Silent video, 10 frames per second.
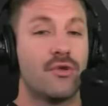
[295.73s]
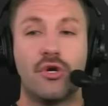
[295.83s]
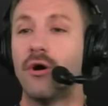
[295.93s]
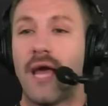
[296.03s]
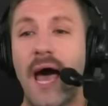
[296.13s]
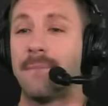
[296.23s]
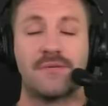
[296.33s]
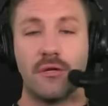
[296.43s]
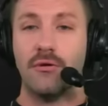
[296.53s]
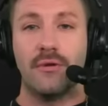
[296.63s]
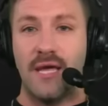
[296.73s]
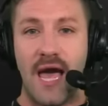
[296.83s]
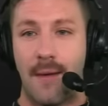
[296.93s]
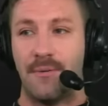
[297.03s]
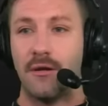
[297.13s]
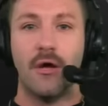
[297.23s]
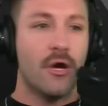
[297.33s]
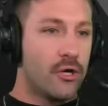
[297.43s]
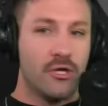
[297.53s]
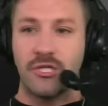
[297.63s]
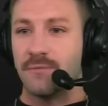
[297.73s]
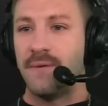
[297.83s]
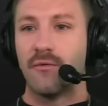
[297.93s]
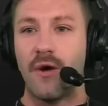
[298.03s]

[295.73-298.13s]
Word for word: Could absolutely happen. Could just be